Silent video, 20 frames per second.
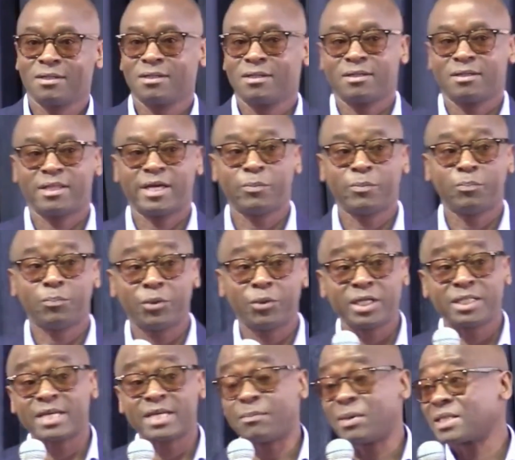then
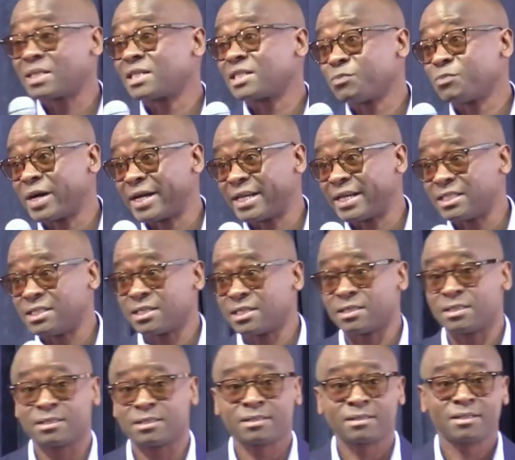Britam Asset Managers